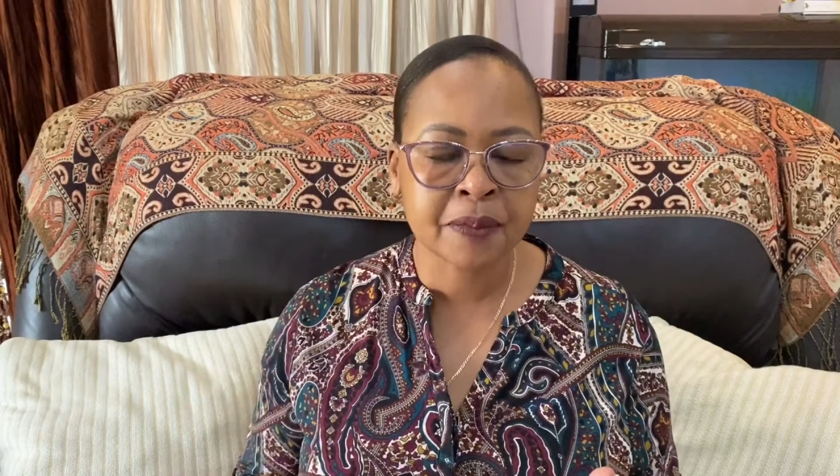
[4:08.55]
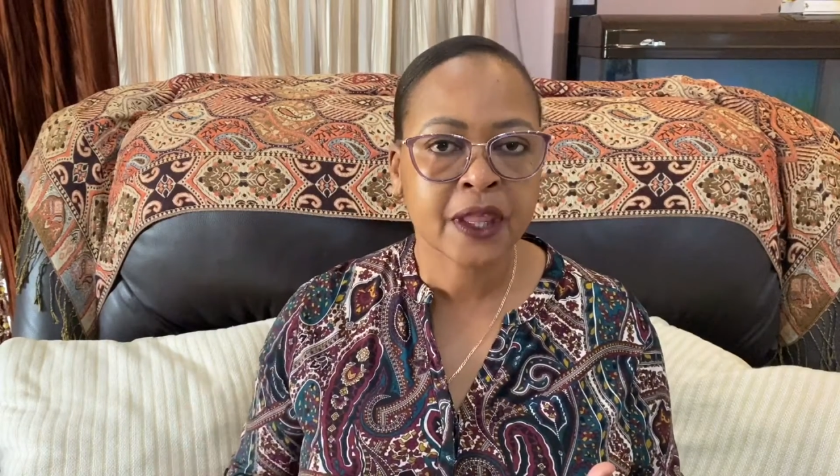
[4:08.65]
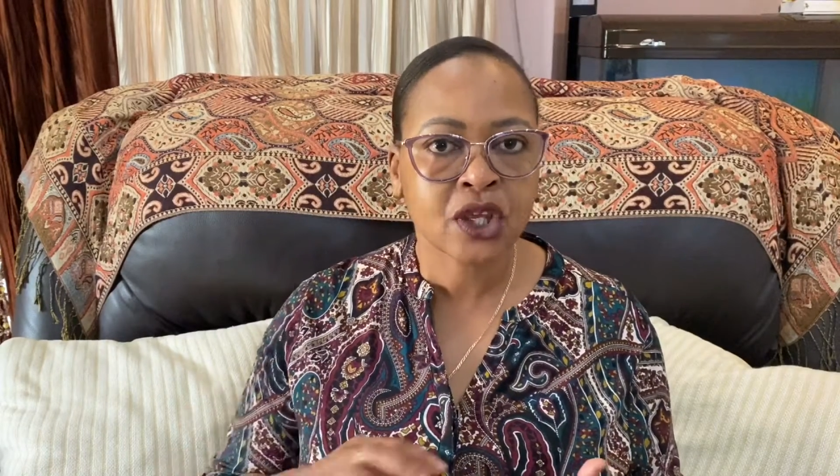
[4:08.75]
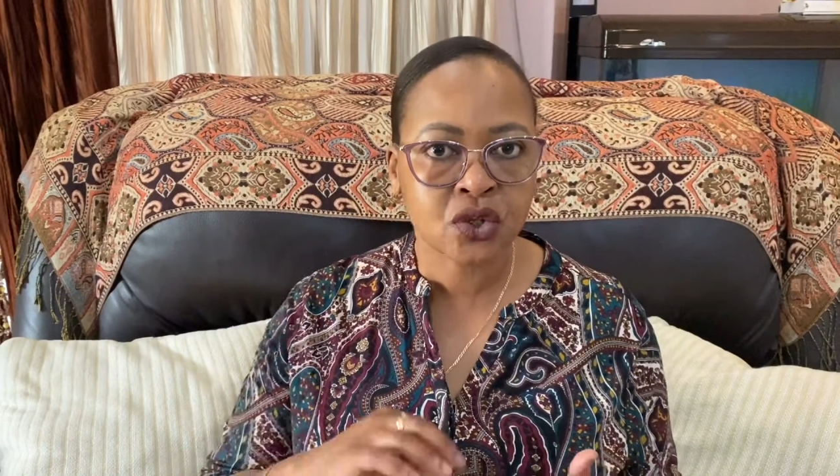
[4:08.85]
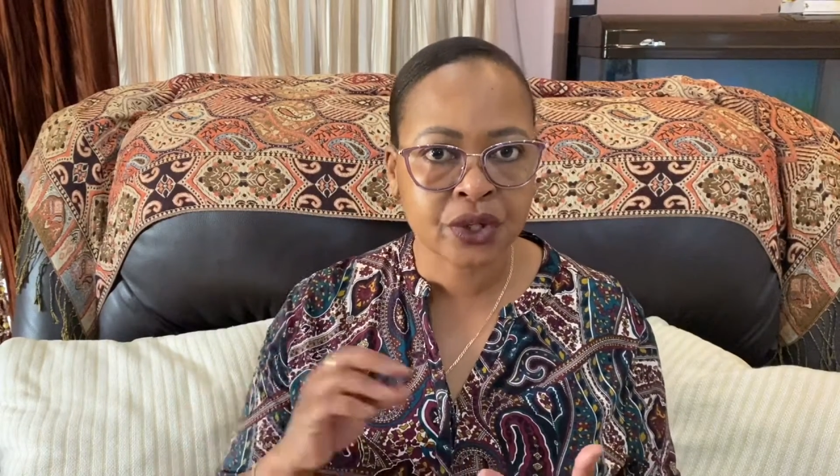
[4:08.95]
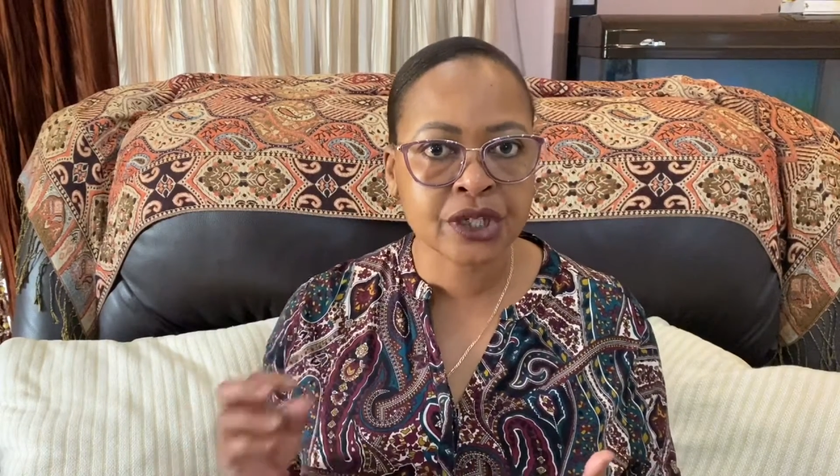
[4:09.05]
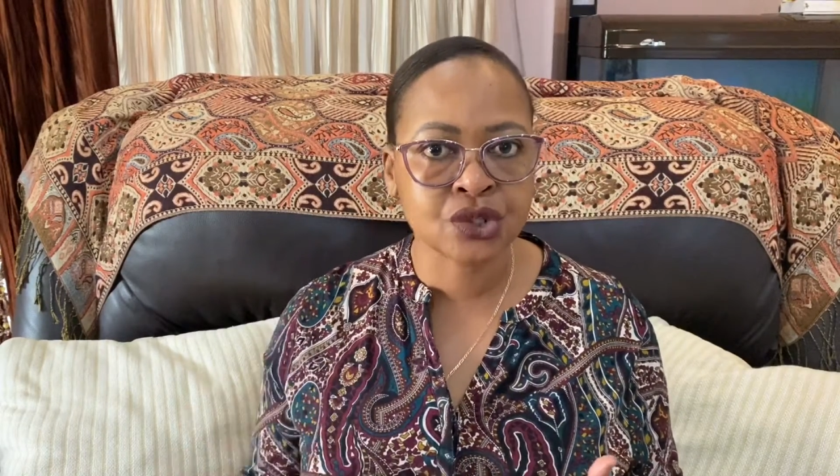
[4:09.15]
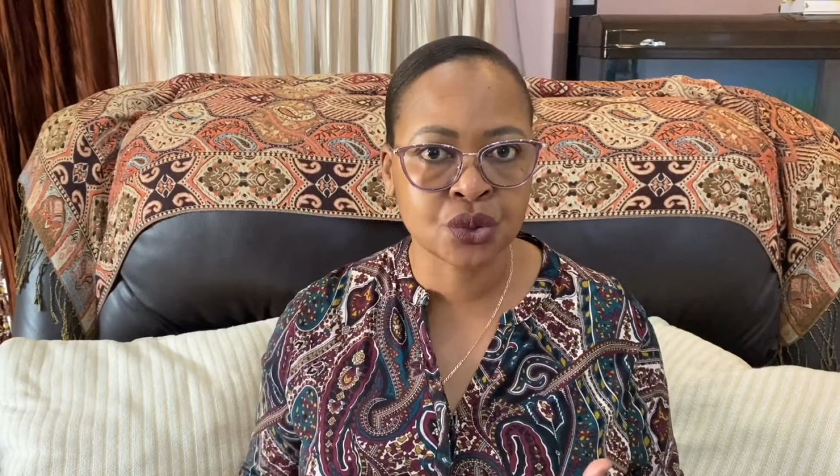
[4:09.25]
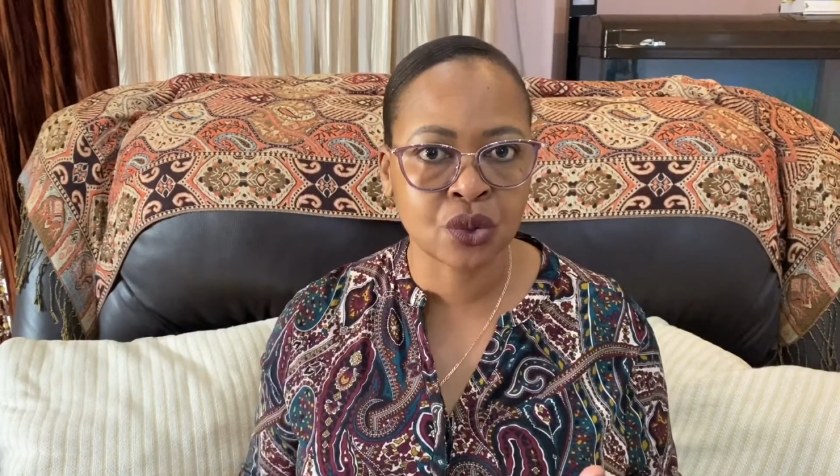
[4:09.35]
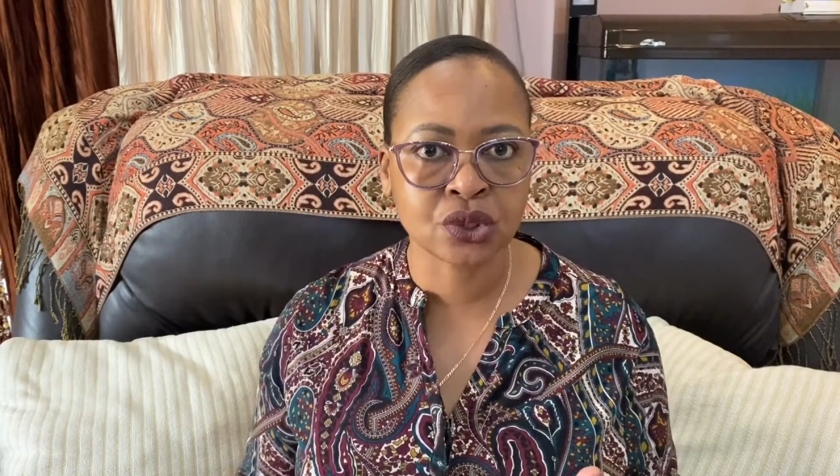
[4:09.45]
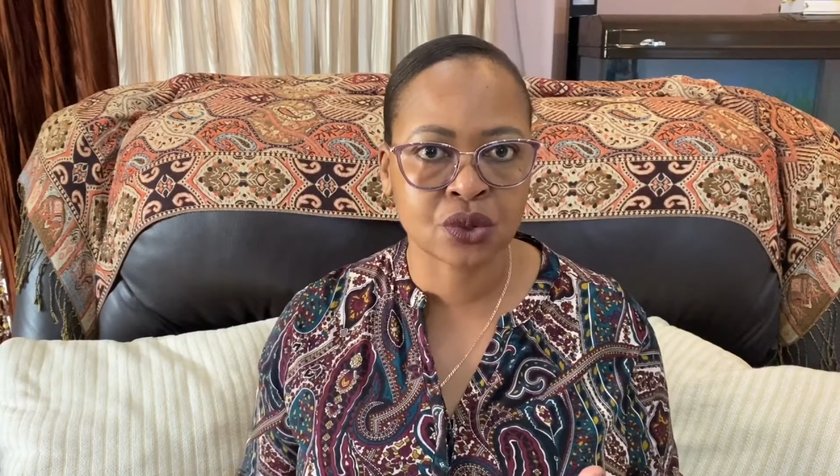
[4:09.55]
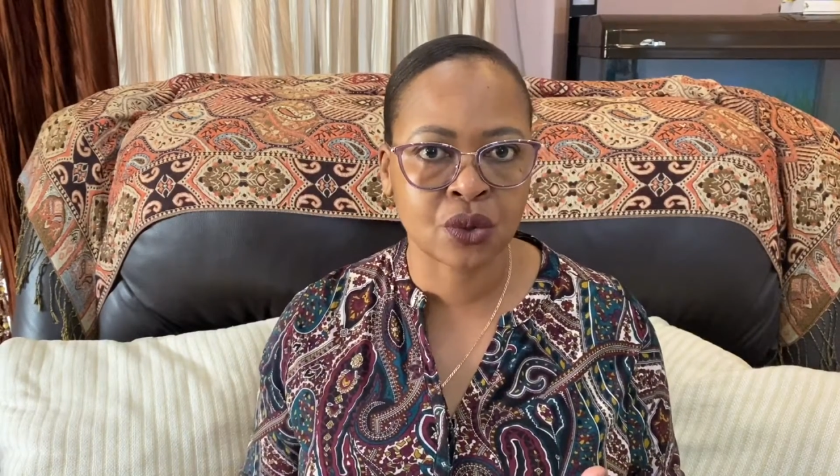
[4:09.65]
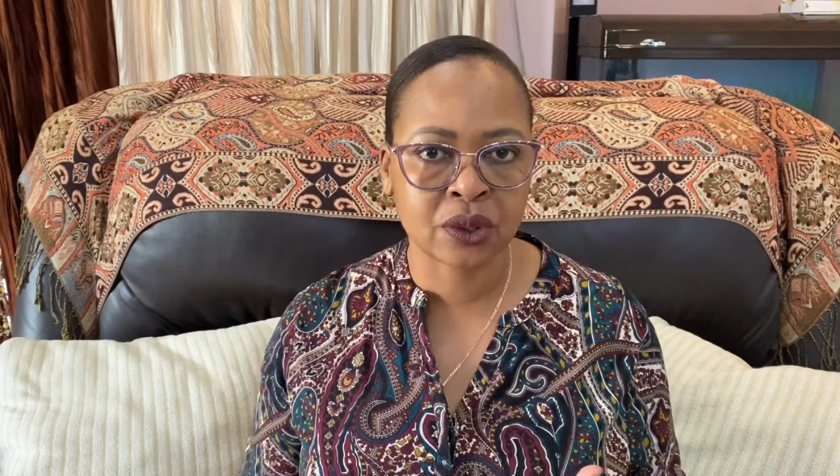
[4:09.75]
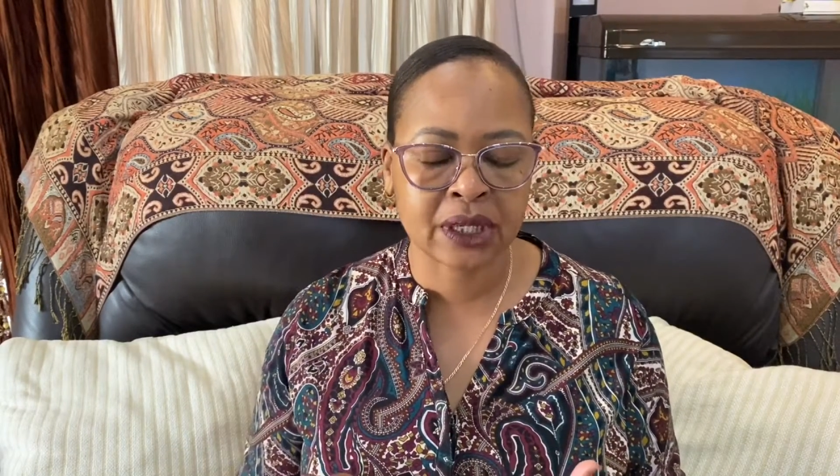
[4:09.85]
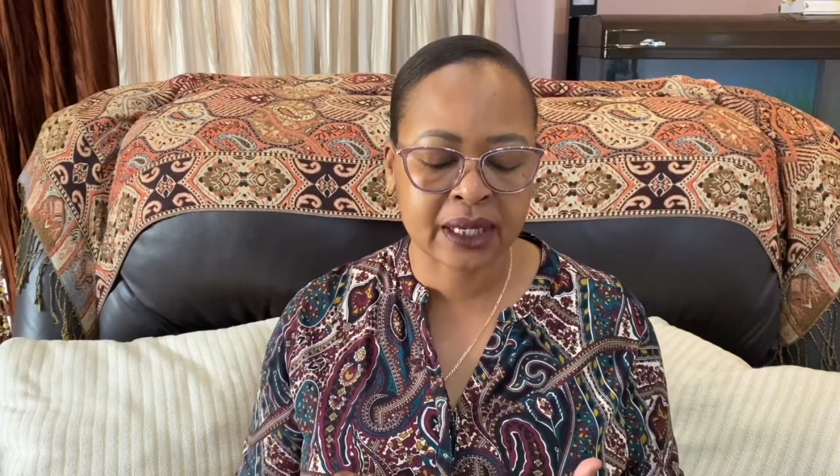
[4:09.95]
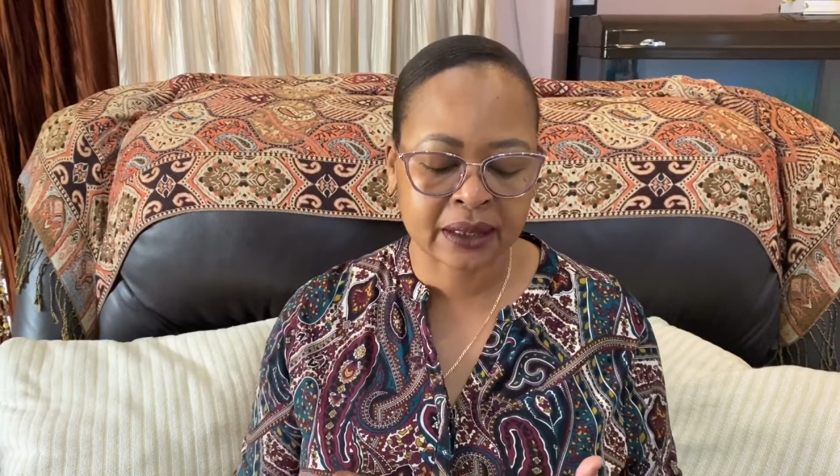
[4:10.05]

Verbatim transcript: You get taught all that.